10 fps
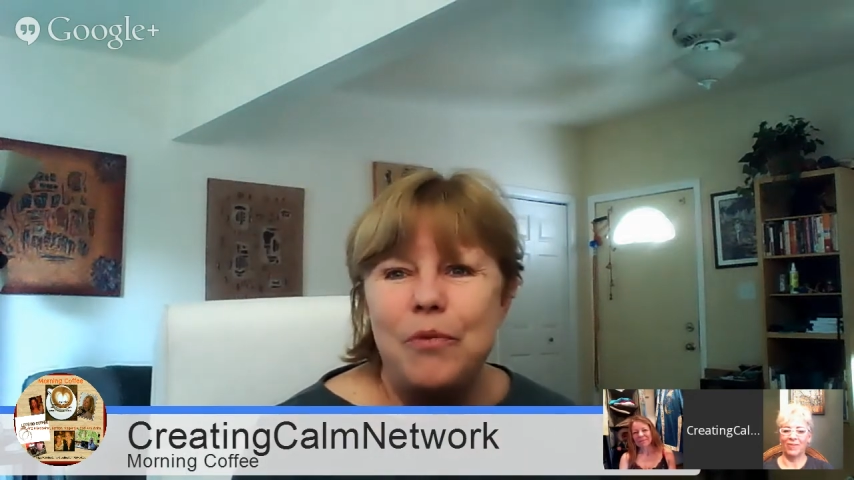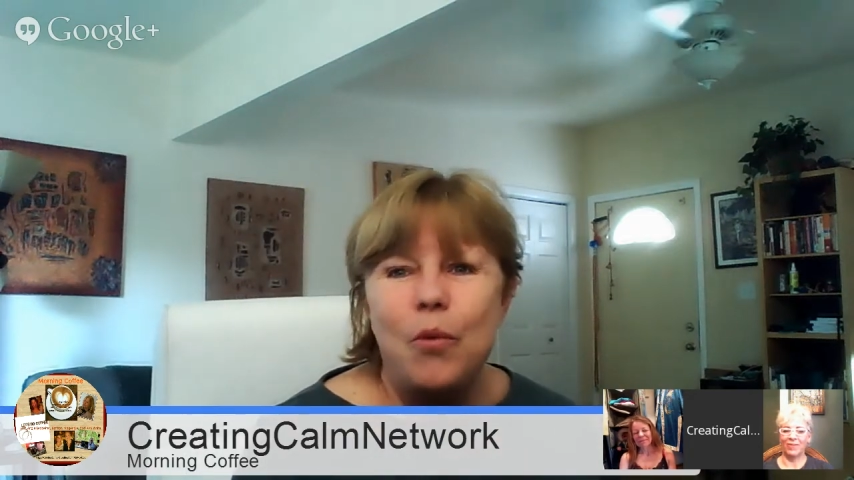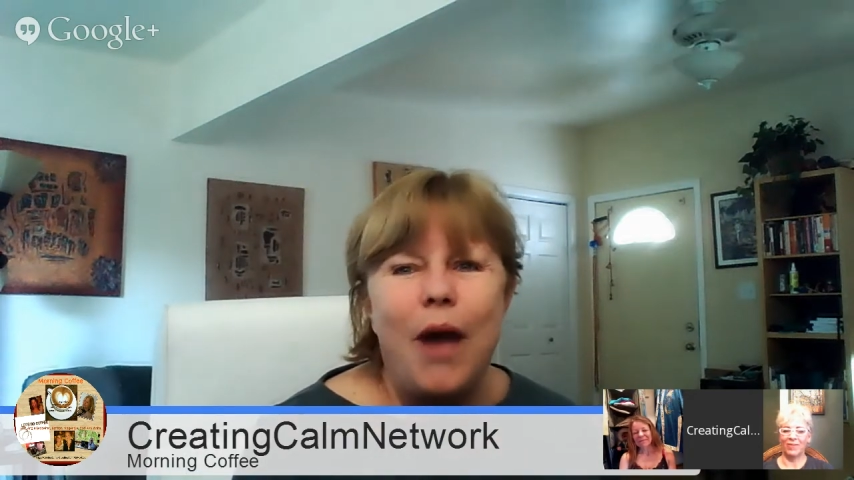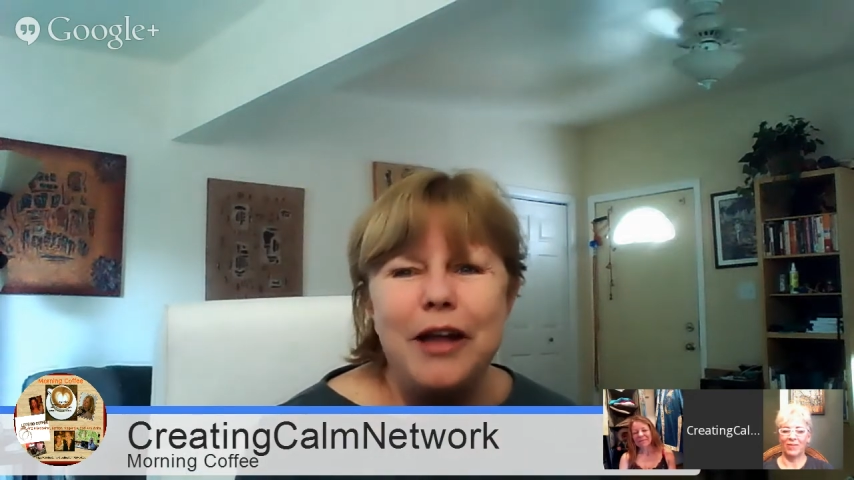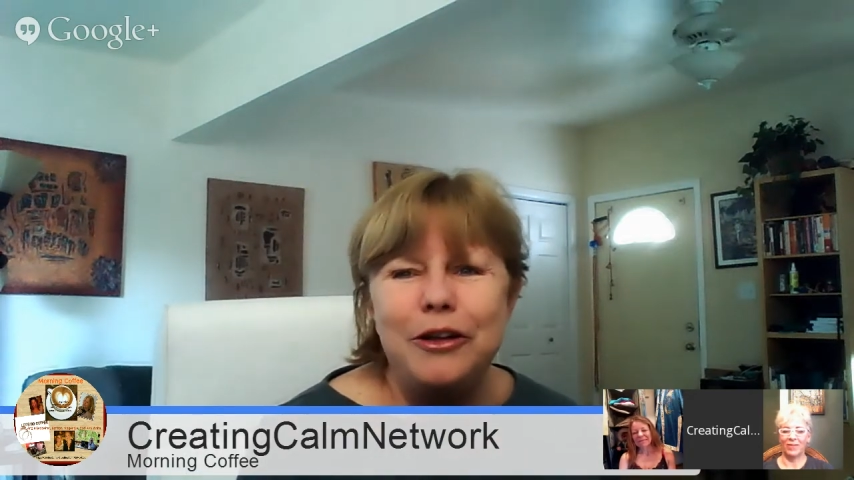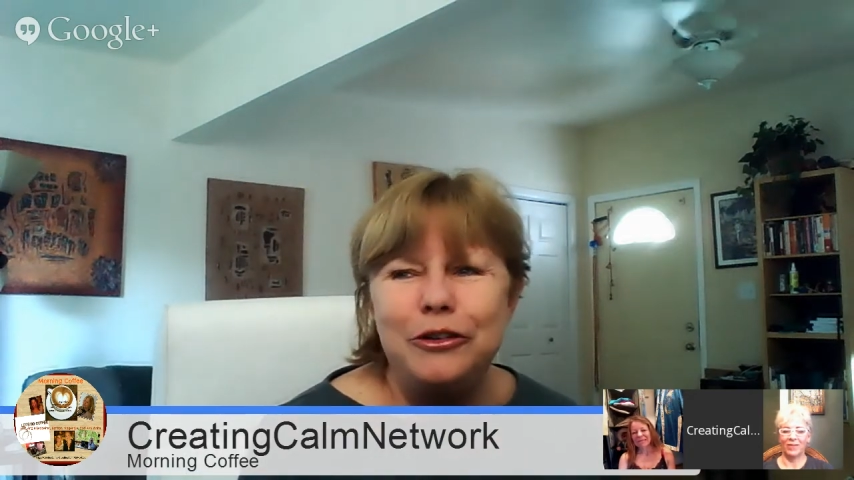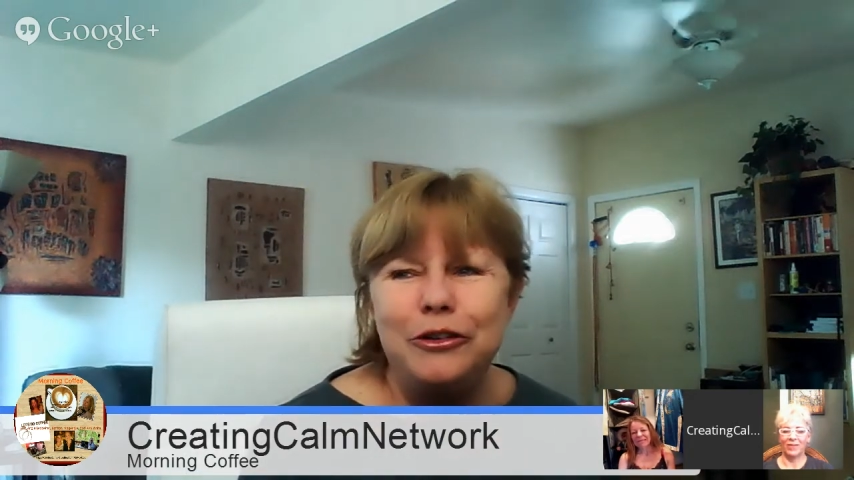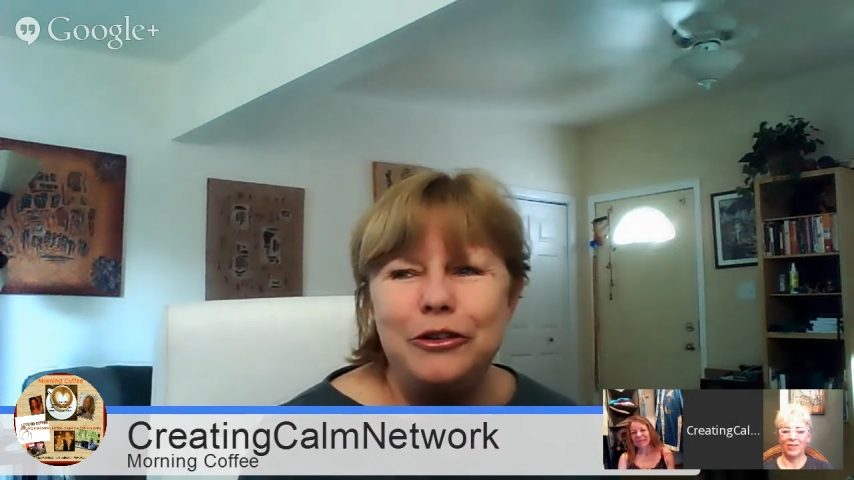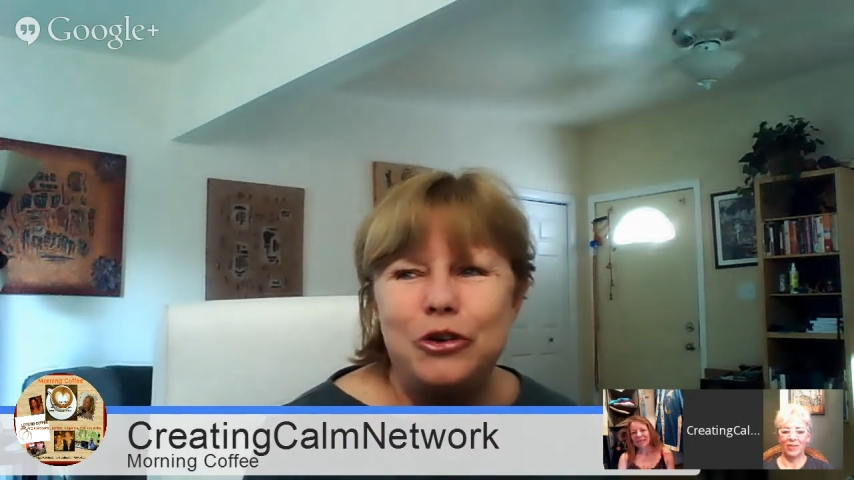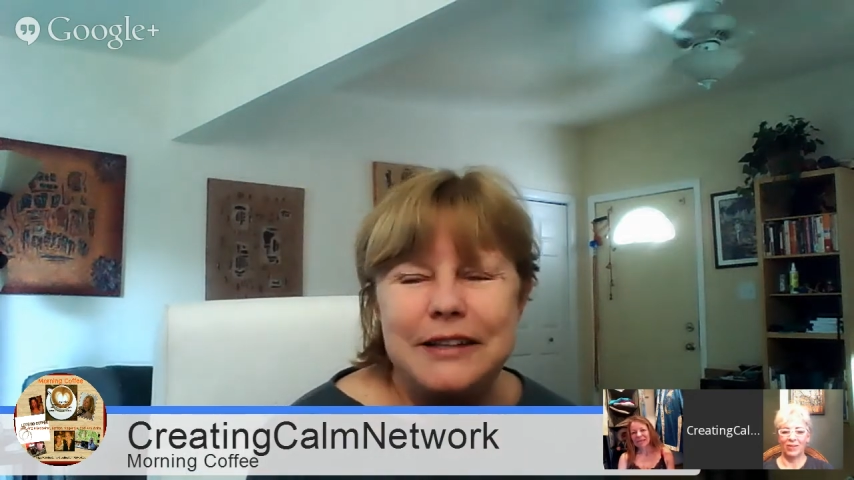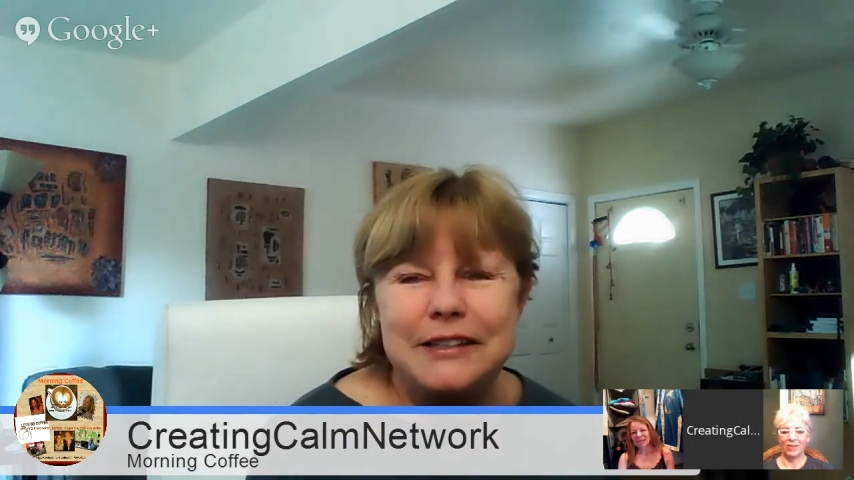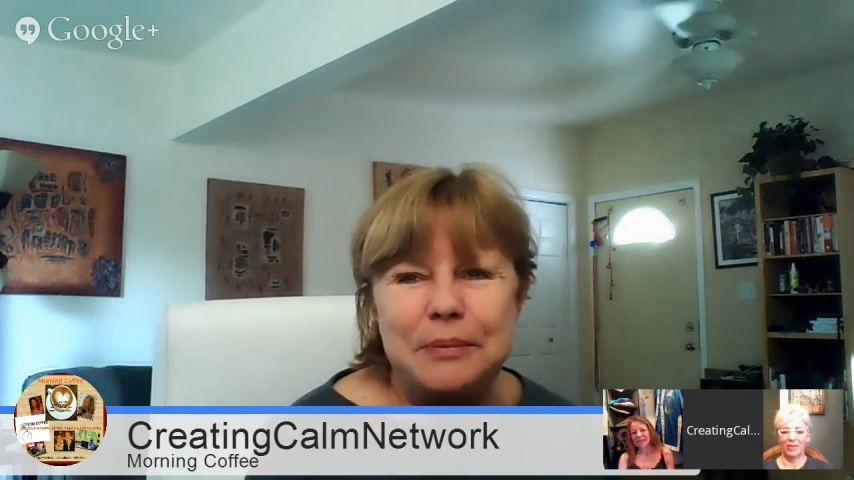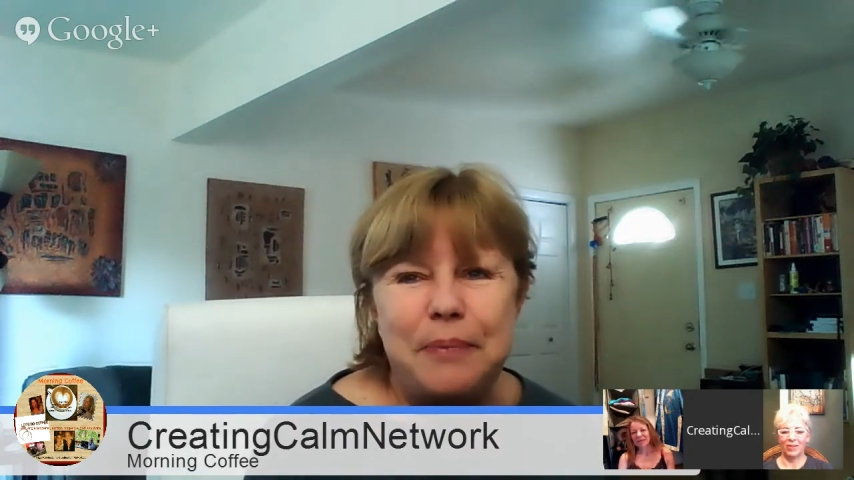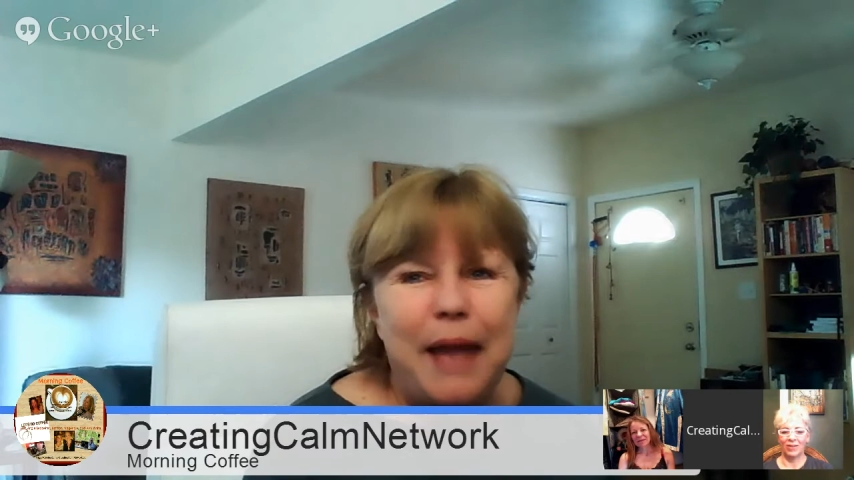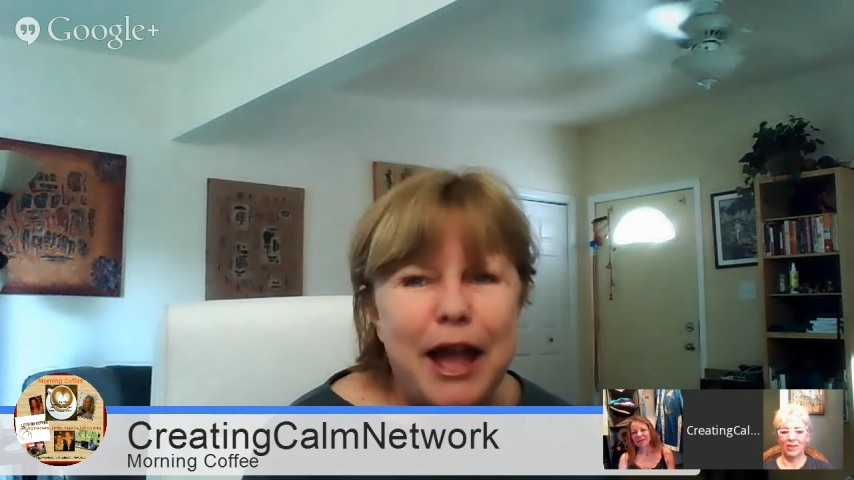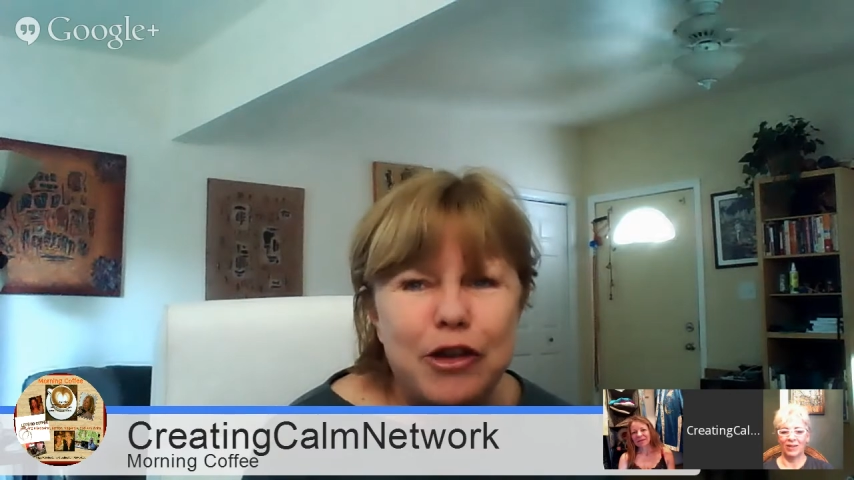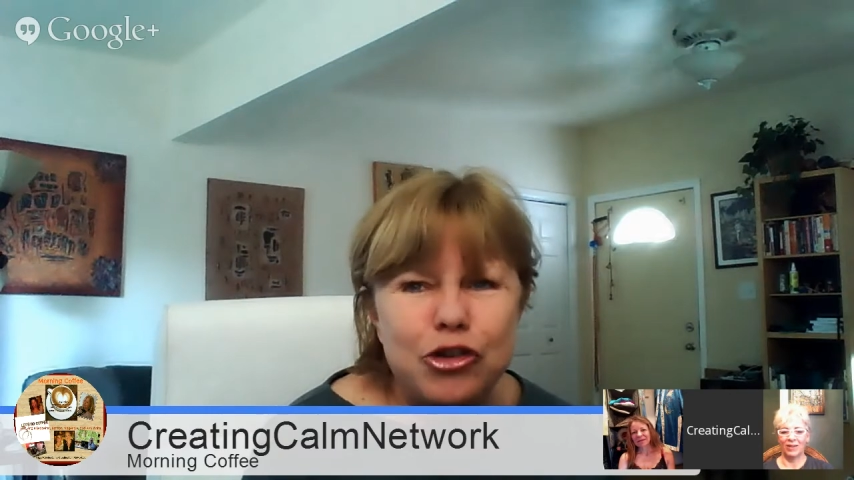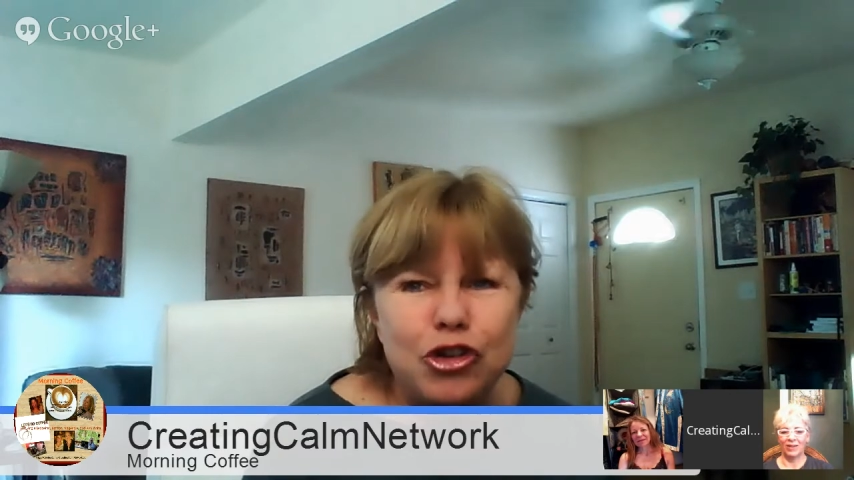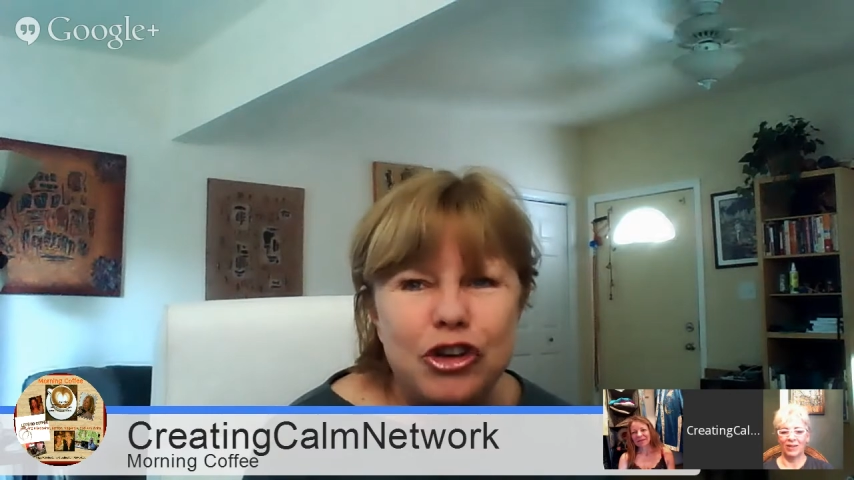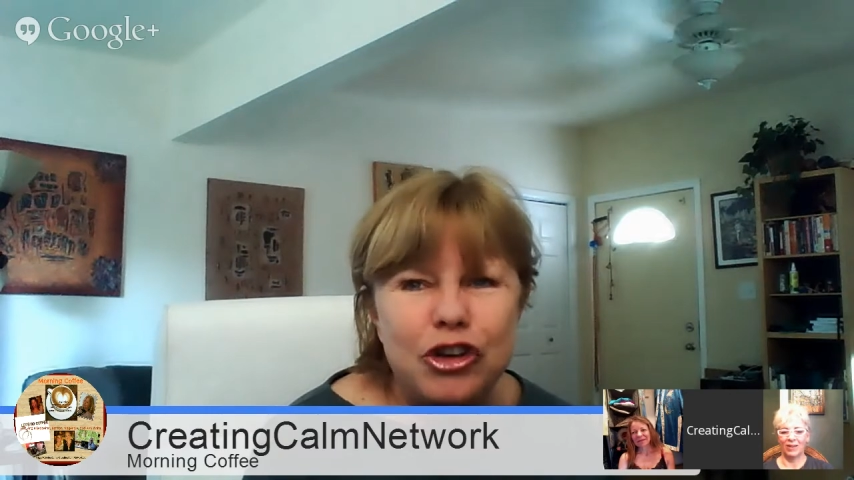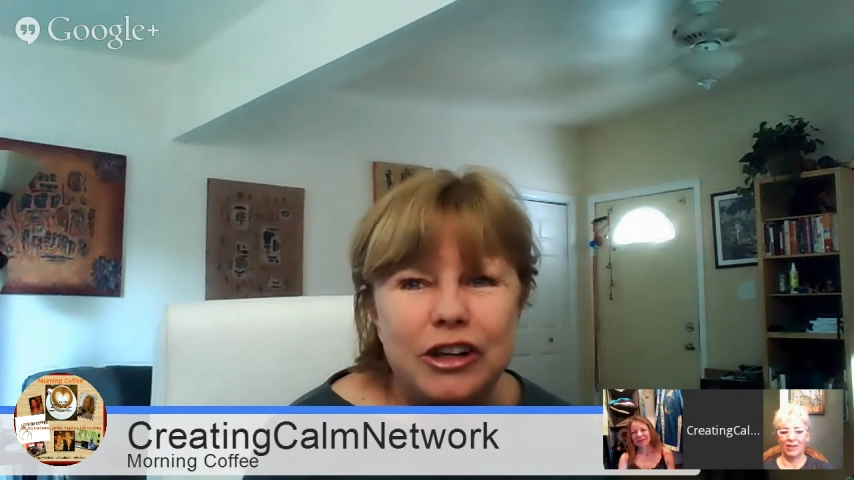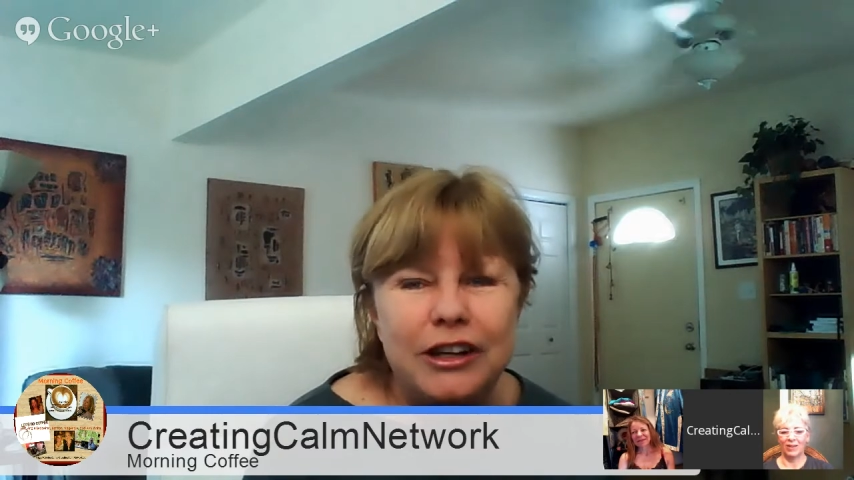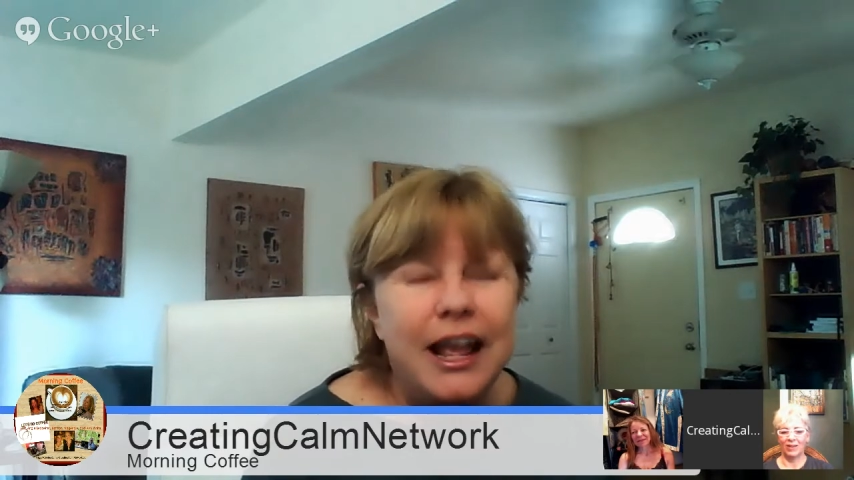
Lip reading: wild and crazy passion.